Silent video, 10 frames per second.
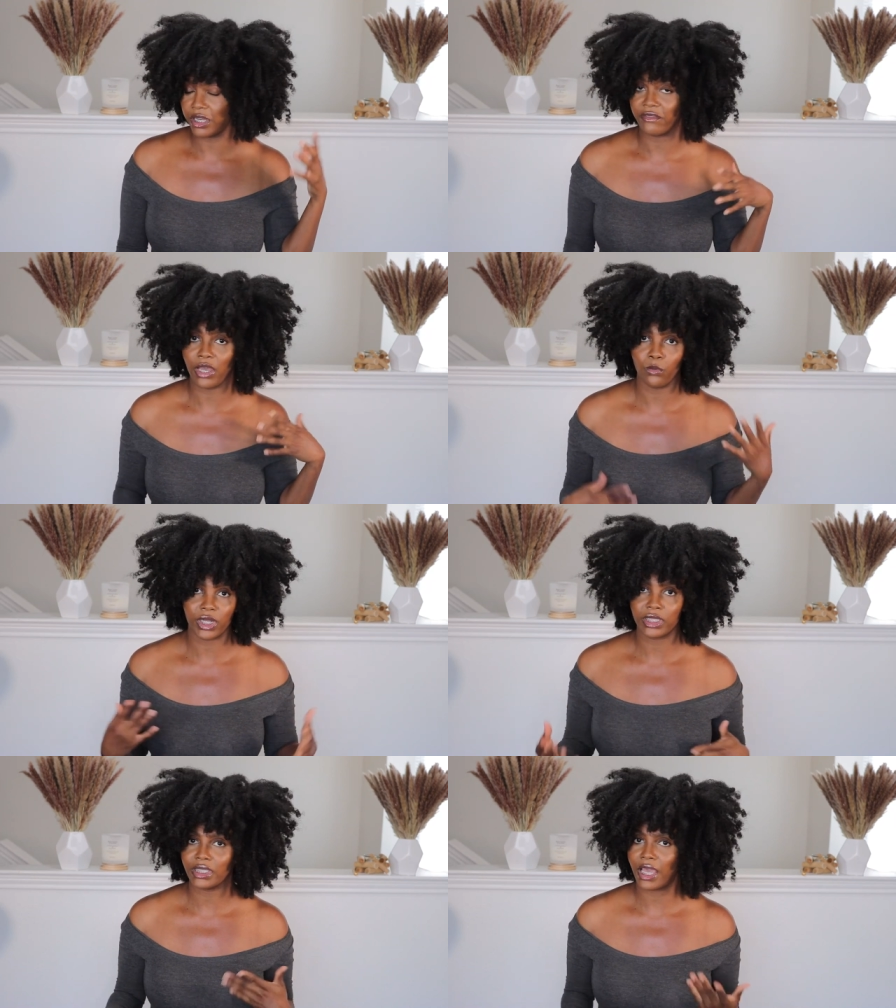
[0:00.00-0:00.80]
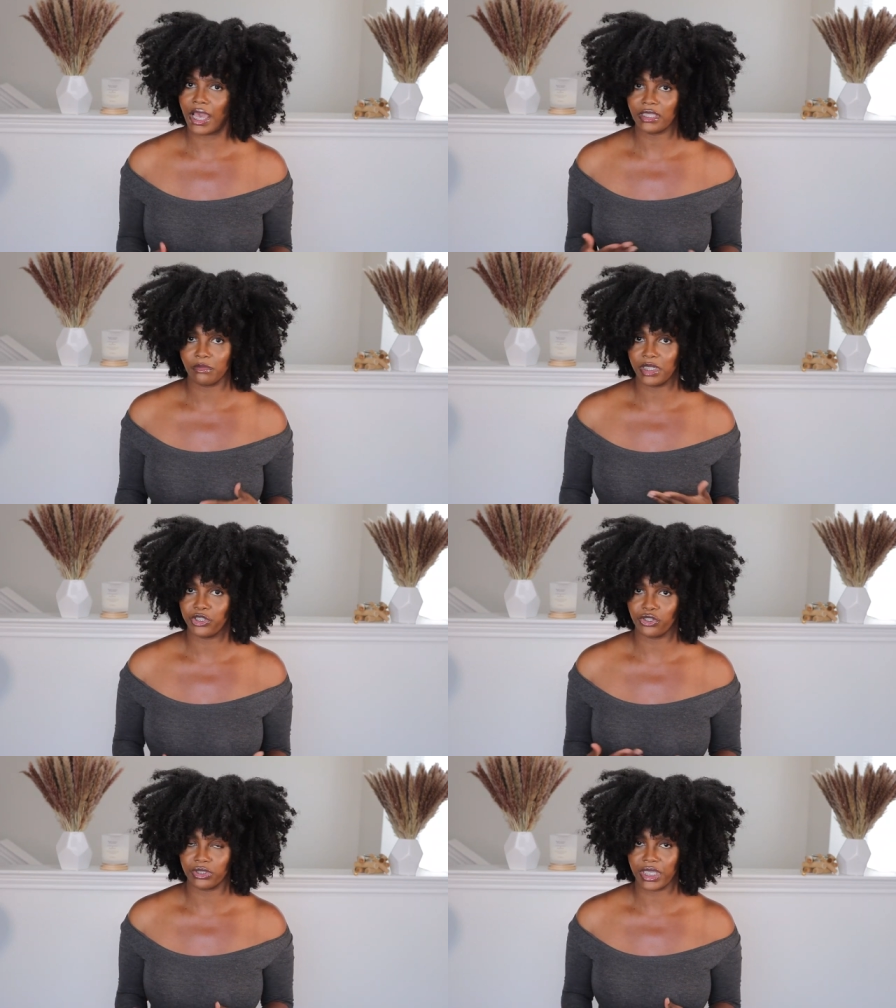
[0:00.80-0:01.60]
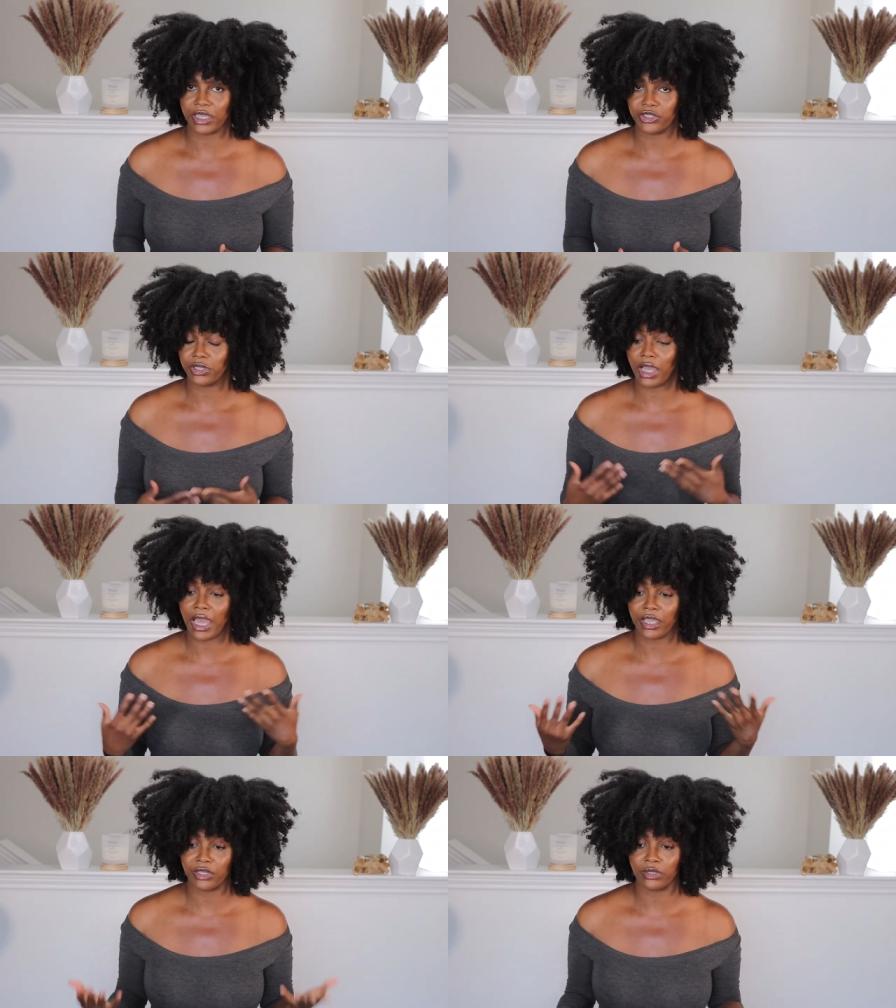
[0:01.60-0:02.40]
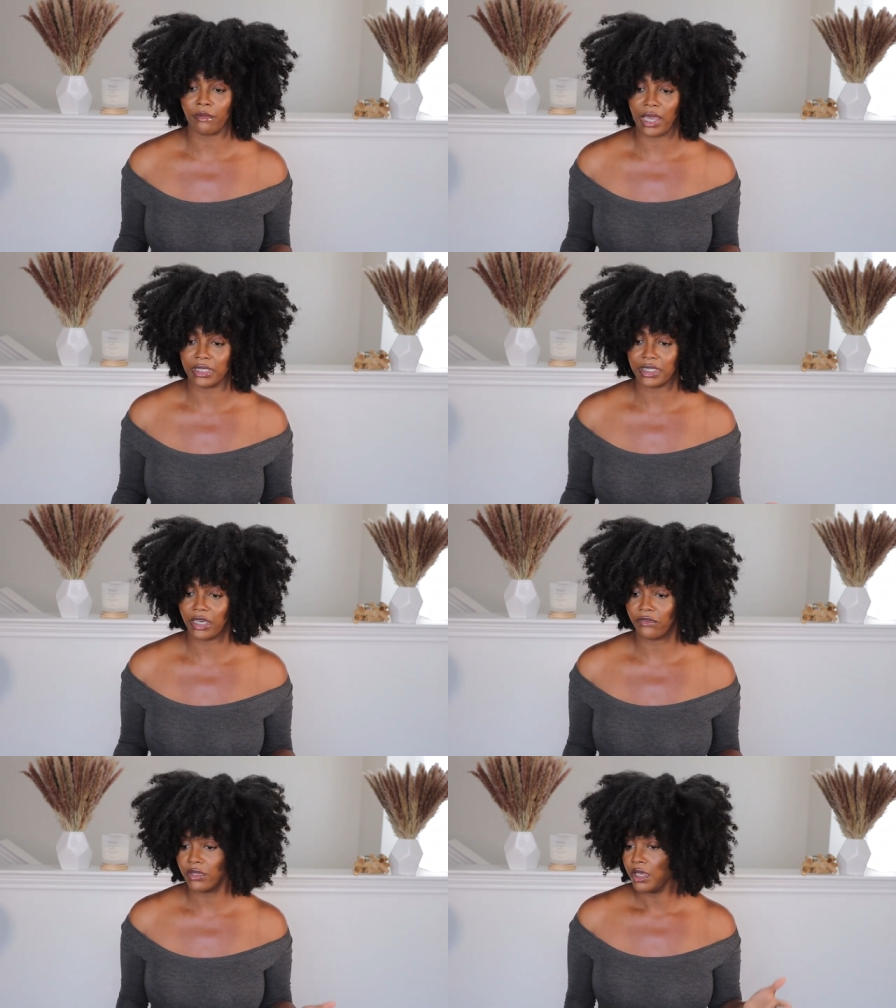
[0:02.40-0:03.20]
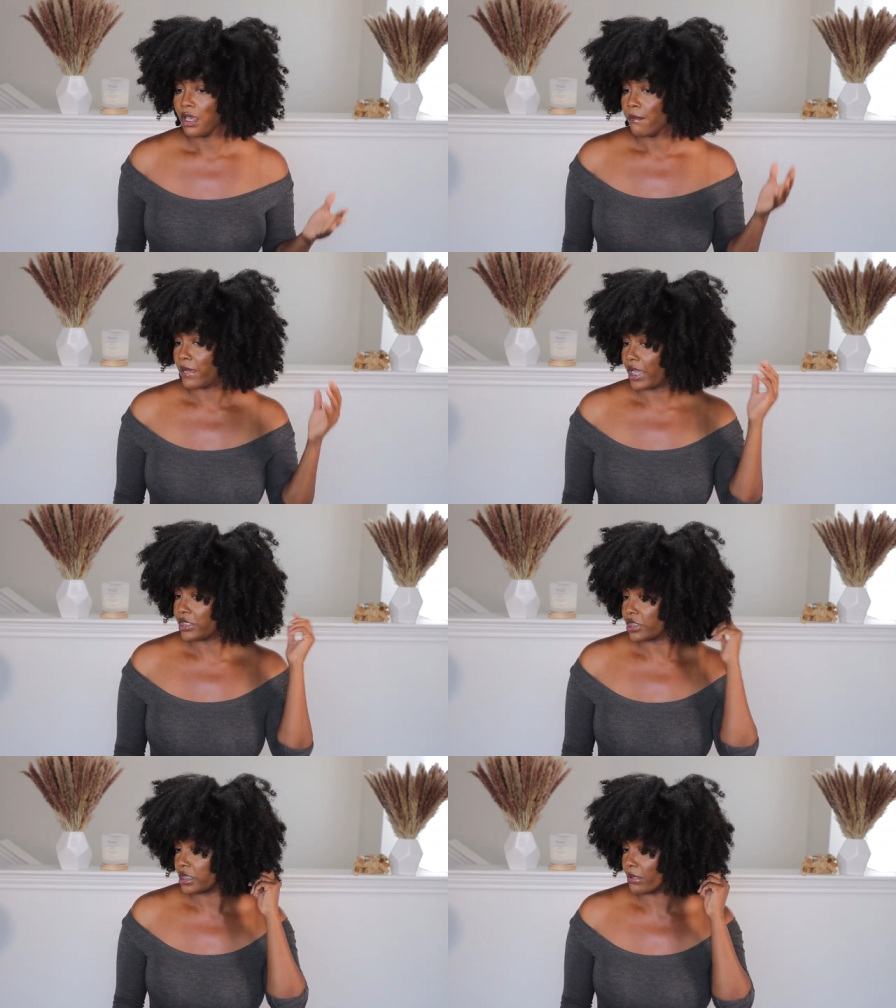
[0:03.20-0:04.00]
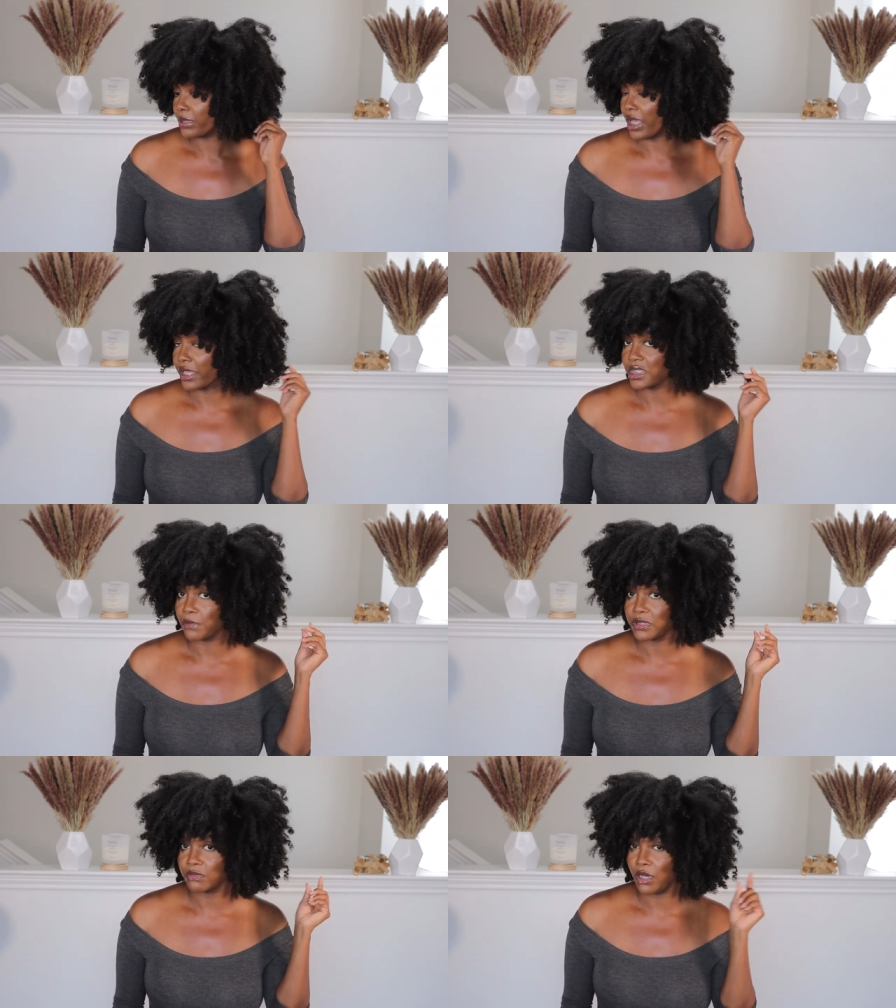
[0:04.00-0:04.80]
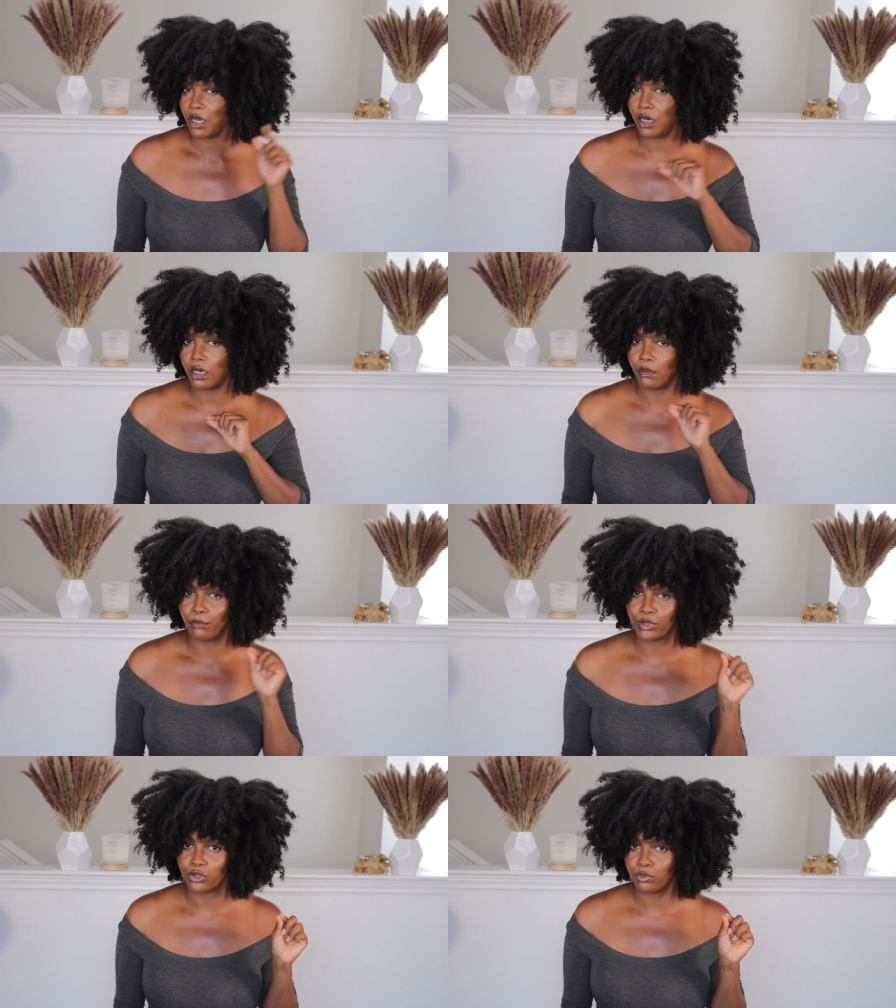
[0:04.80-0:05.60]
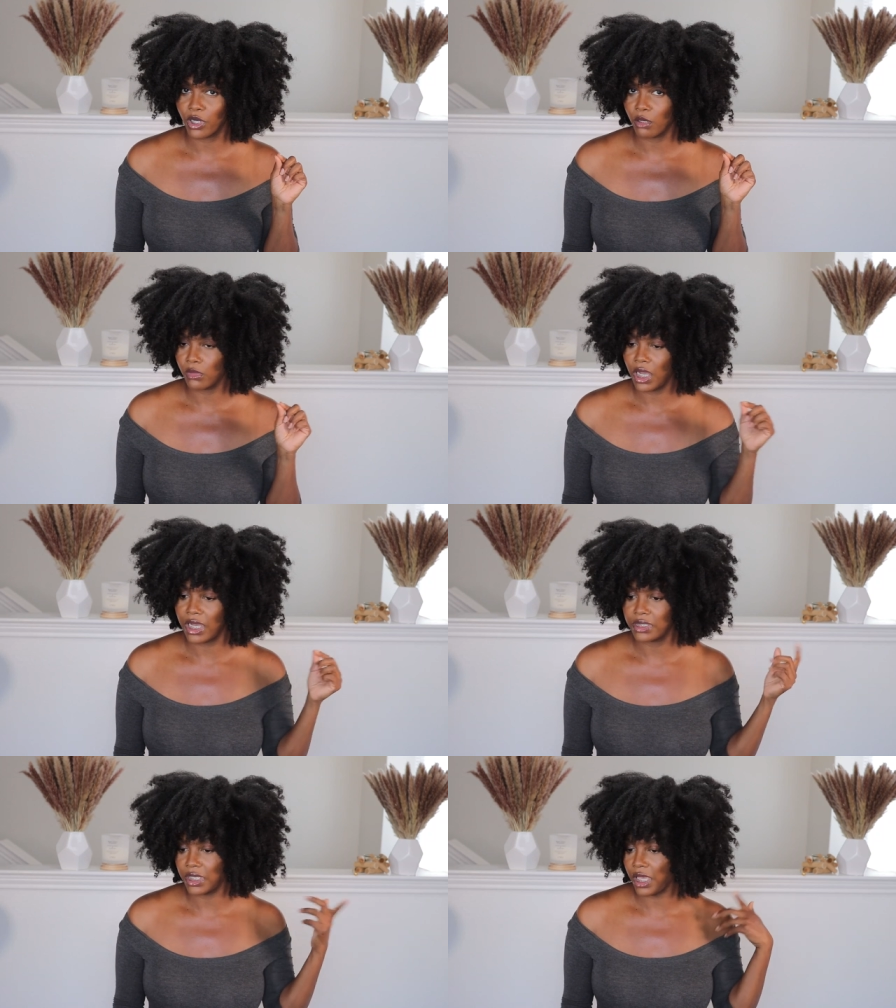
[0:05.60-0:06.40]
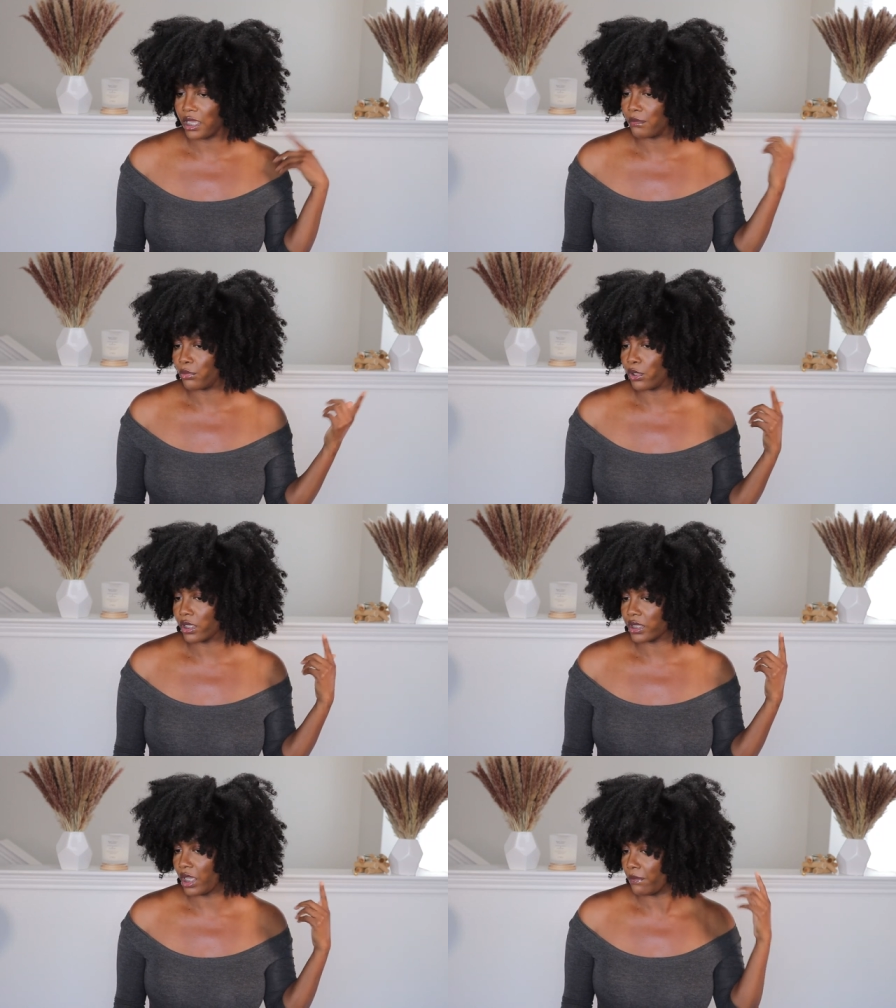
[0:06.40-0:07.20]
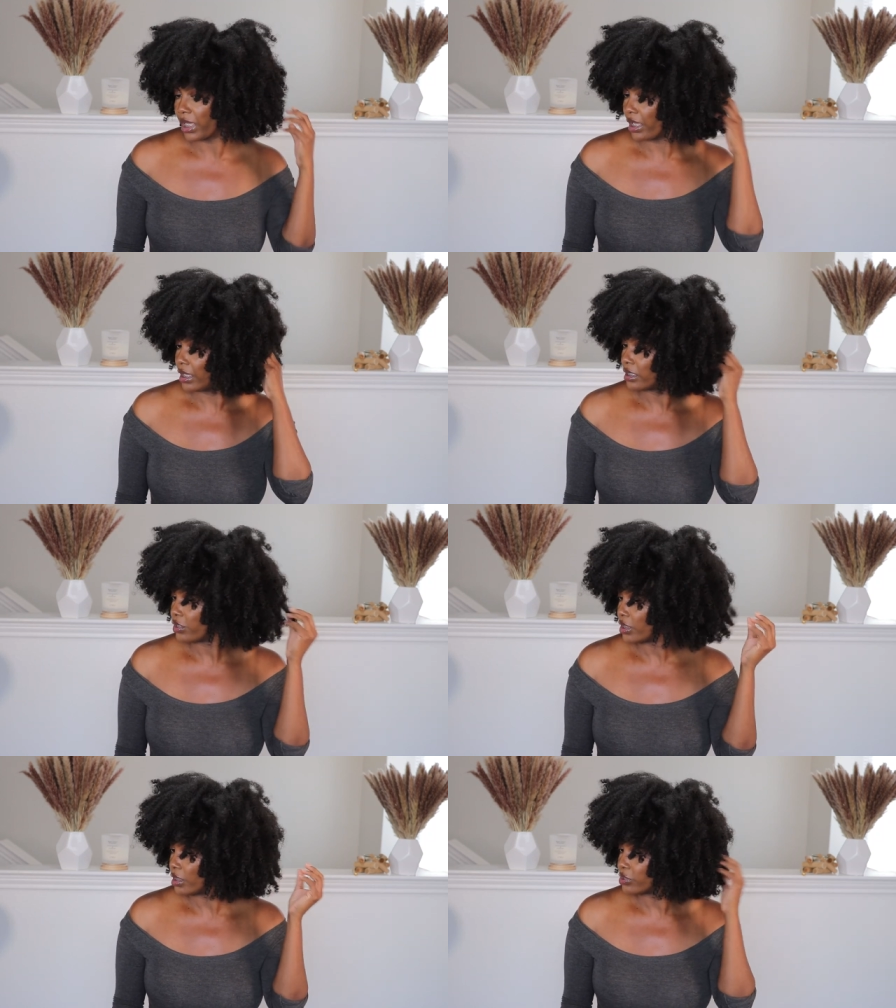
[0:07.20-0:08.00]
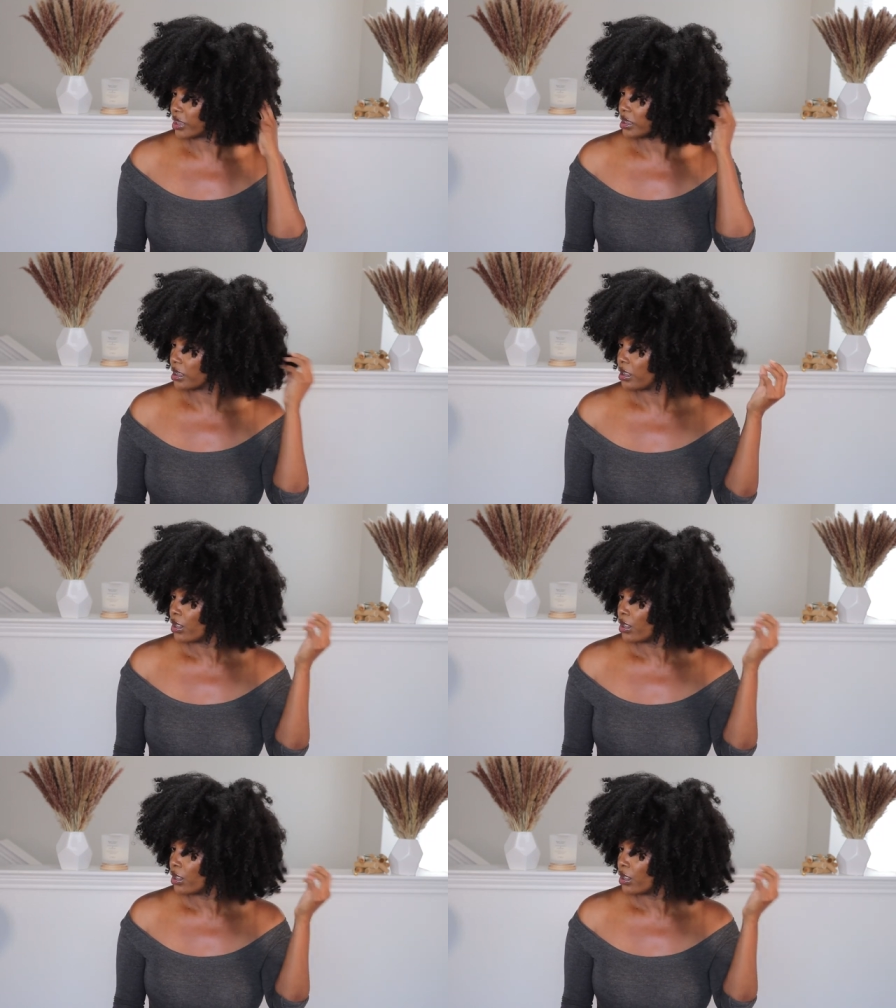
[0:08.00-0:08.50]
And if I wanted to add some additional texture, I could do that myself by just applying some small blue perm rods and bowling them and, you know, just